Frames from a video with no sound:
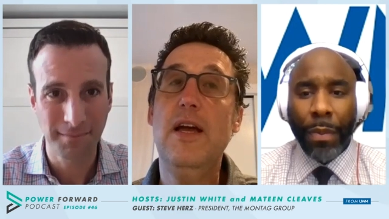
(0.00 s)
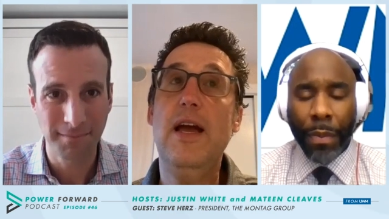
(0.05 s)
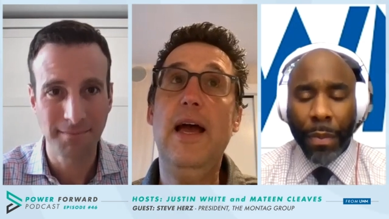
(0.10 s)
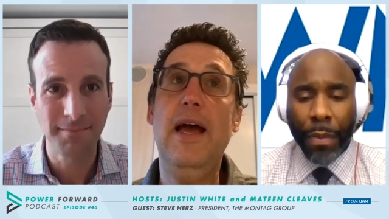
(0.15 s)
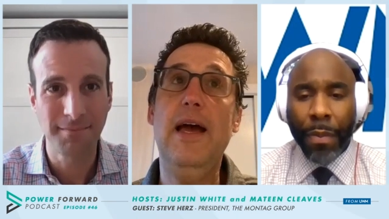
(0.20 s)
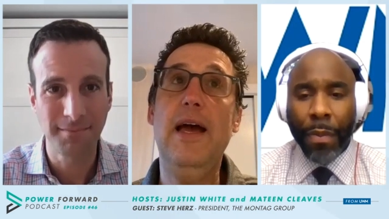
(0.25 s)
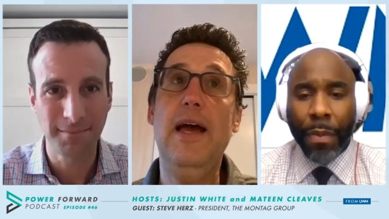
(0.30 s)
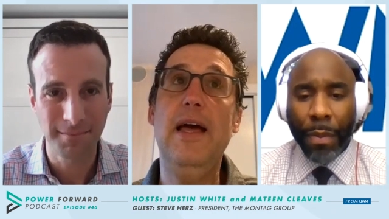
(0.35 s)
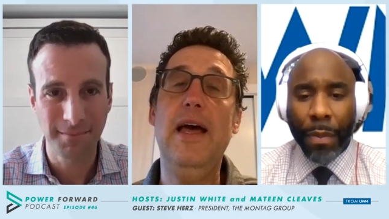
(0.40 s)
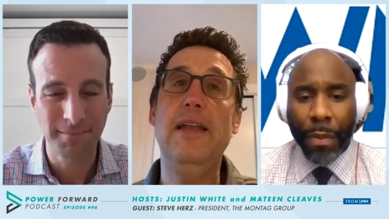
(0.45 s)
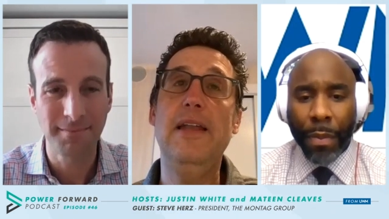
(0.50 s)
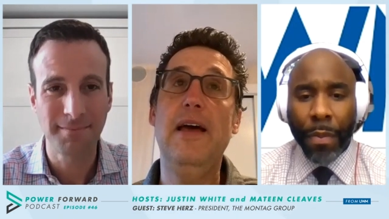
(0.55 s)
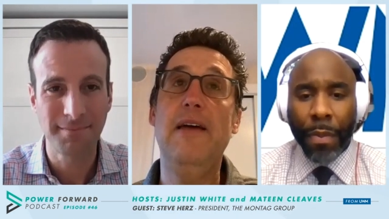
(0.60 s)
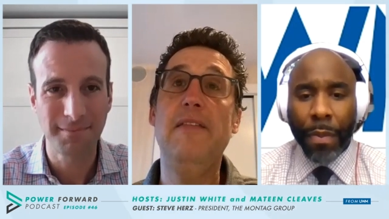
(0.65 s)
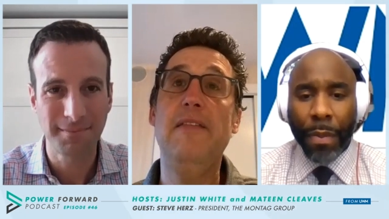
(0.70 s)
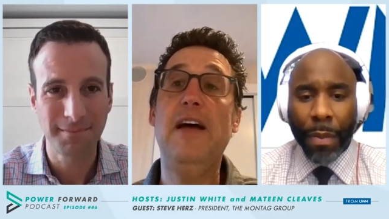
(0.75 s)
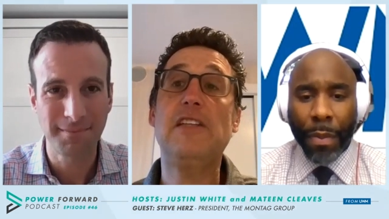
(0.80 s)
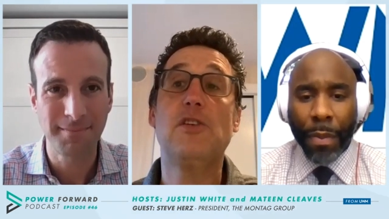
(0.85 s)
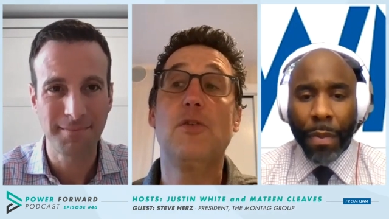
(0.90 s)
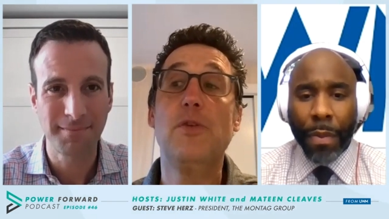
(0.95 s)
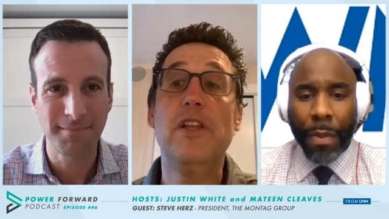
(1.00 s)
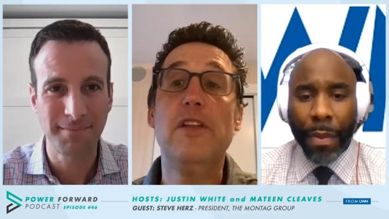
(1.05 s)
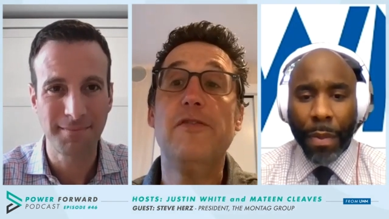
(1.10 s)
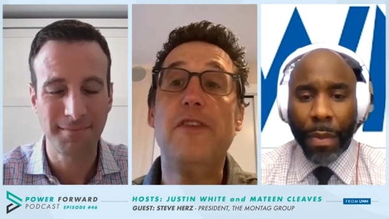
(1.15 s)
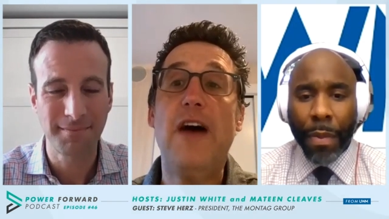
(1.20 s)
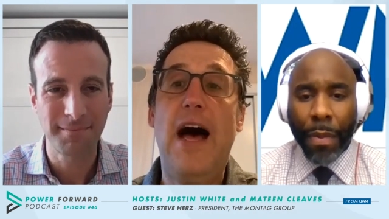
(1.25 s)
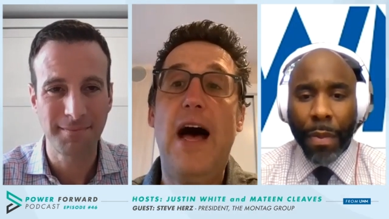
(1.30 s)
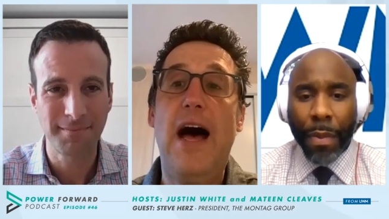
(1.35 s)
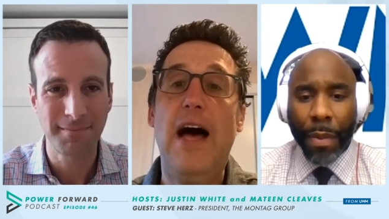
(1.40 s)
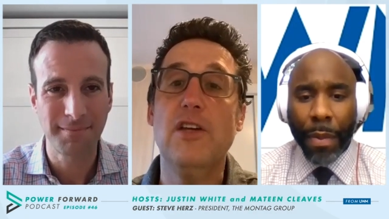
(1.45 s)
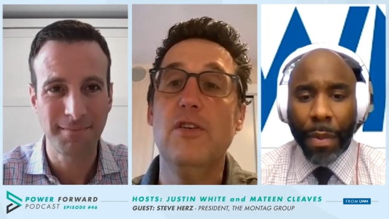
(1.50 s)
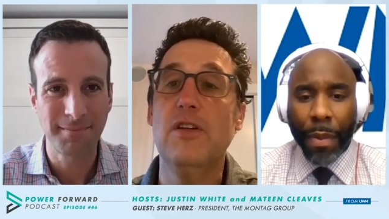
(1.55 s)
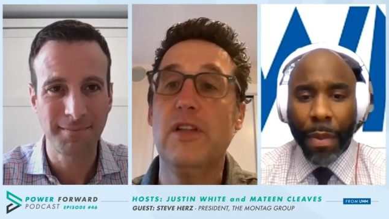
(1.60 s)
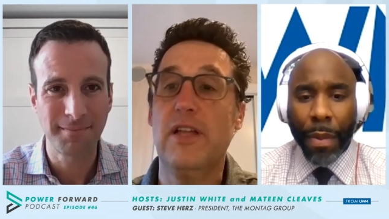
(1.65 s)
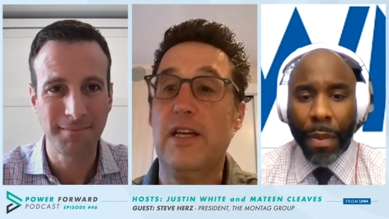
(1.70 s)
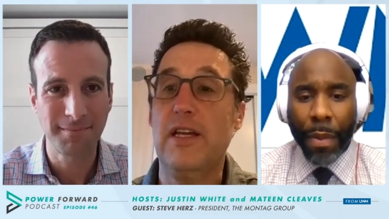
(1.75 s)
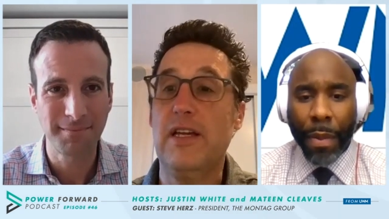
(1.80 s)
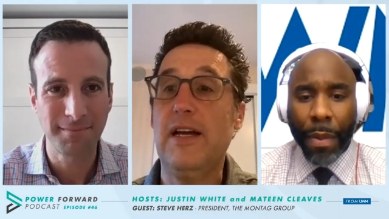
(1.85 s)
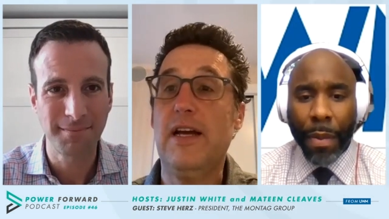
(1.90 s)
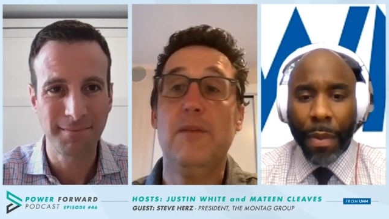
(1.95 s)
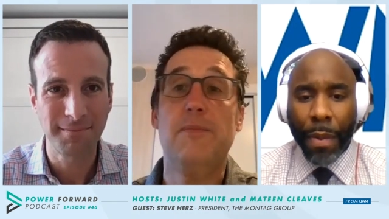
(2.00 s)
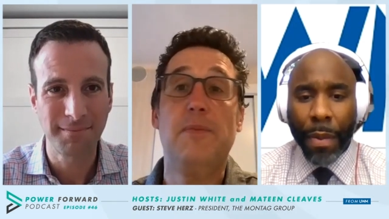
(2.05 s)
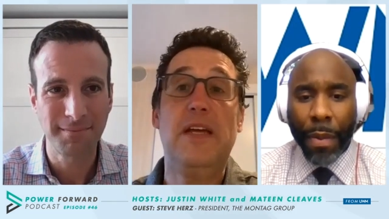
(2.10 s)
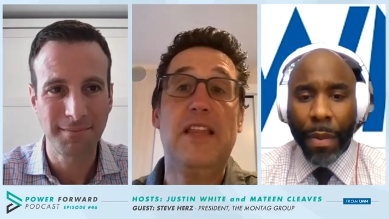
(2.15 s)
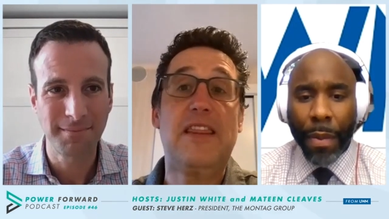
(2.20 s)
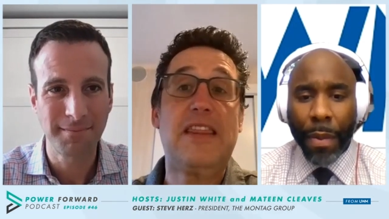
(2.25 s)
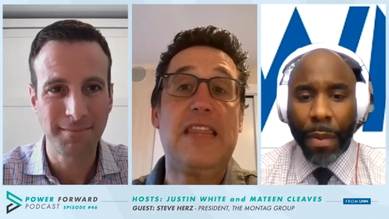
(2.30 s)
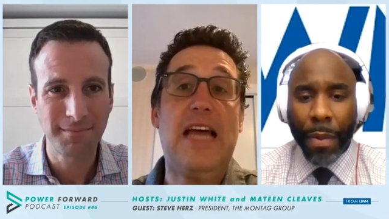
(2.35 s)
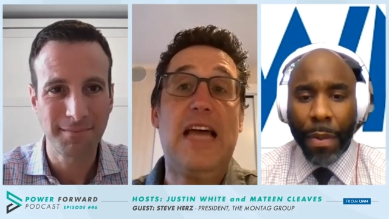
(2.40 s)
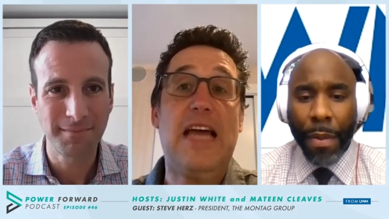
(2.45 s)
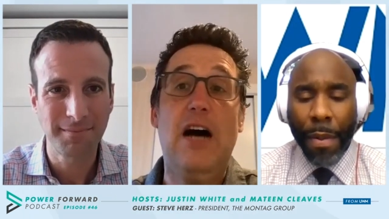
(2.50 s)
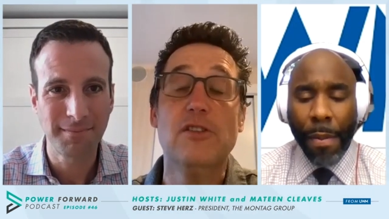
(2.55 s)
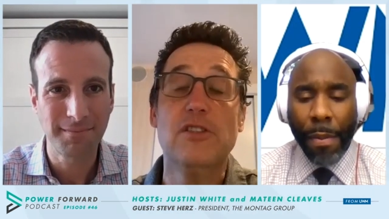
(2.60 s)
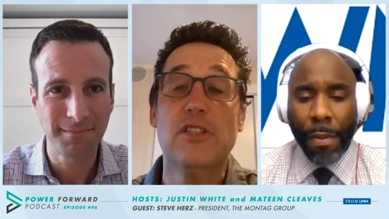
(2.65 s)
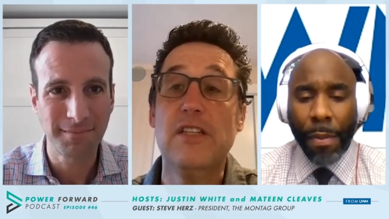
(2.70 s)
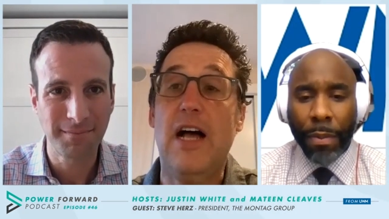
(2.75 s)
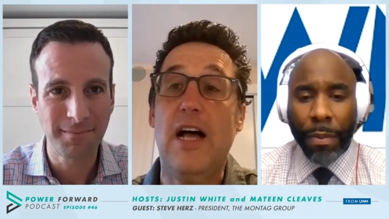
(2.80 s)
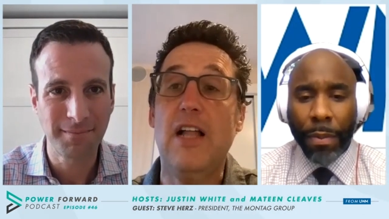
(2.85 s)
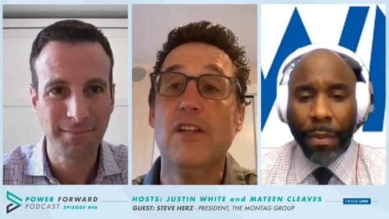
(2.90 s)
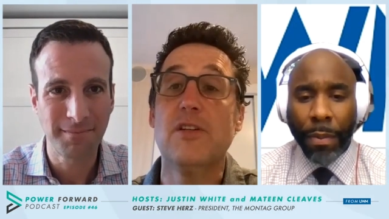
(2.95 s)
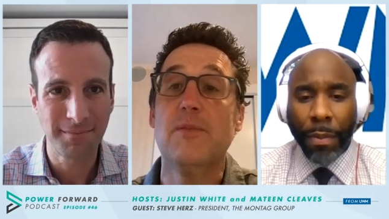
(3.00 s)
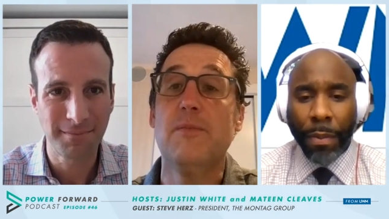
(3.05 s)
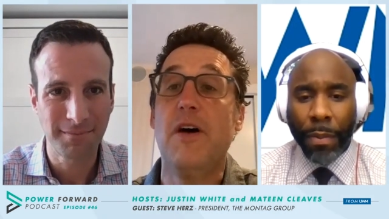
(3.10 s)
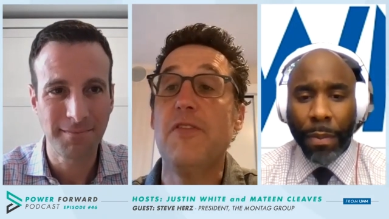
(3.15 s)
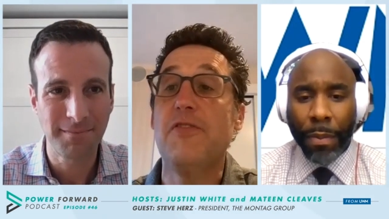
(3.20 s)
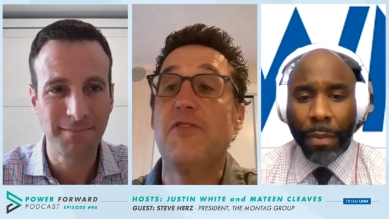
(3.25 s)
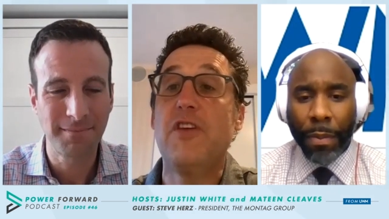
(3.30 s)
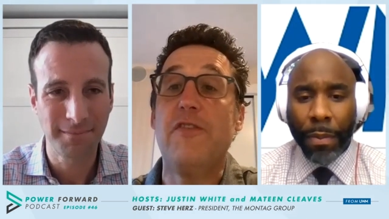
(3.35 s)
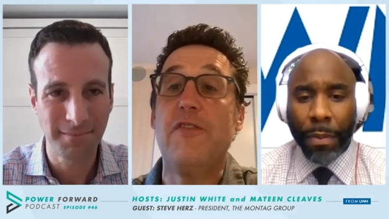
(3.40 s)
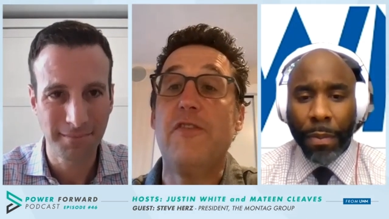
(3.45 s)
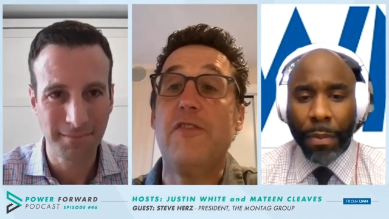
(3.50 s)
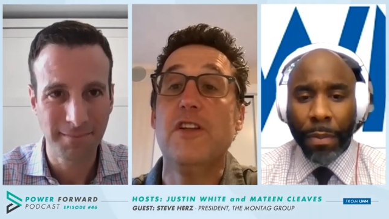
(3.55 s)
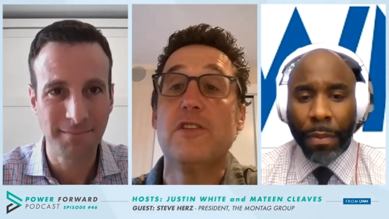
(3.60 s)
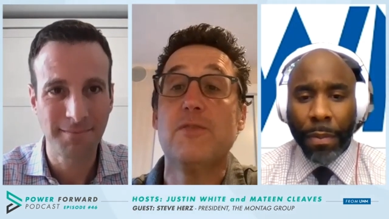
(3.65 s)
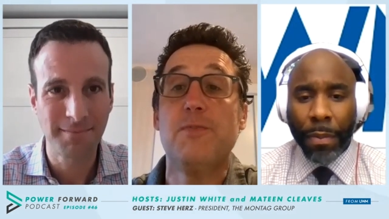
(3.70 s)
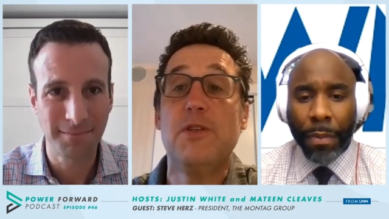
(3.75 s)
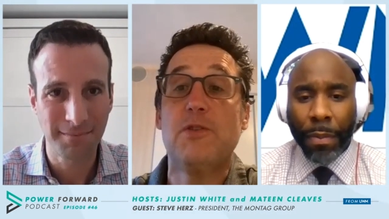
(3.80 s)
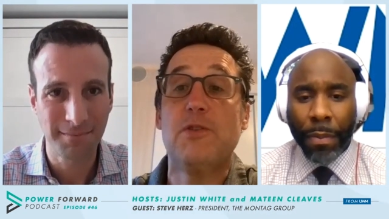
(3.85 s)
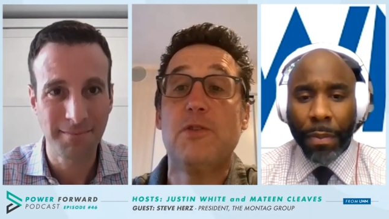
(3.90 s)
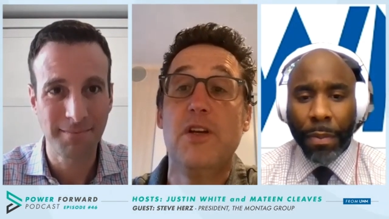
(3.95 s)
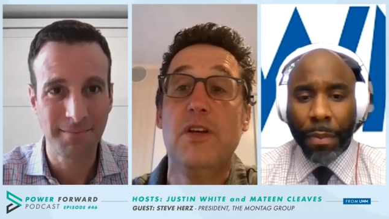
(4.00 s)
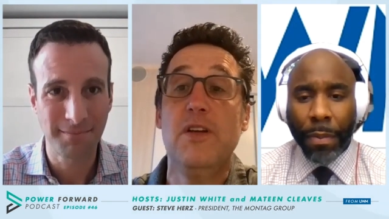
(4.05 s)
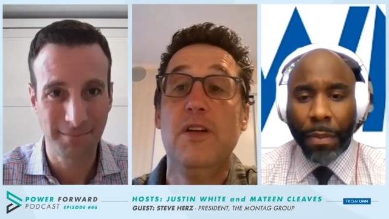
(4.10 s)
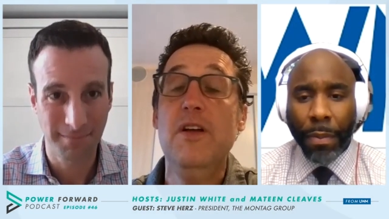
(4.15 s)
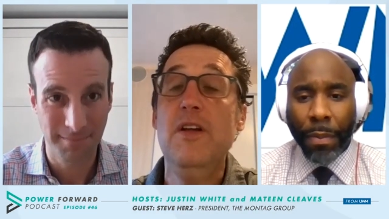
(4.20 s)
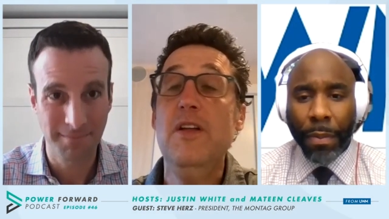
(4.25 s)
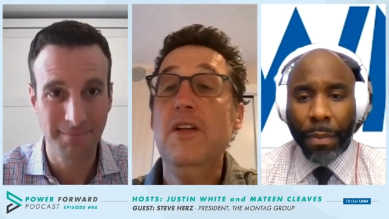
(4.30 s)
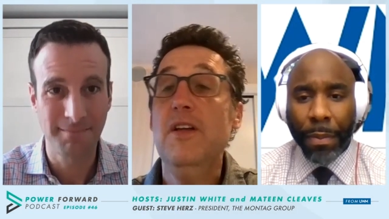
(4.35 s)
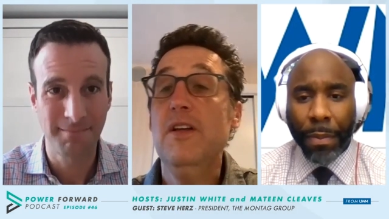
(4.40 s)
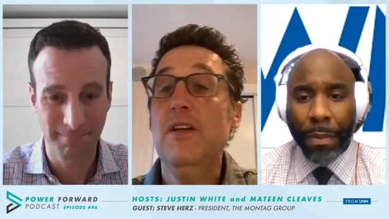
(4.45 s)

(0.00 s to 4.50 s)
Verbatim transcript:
Speaker 1: And that's a real value. Like, that could be $1,000 a month difference between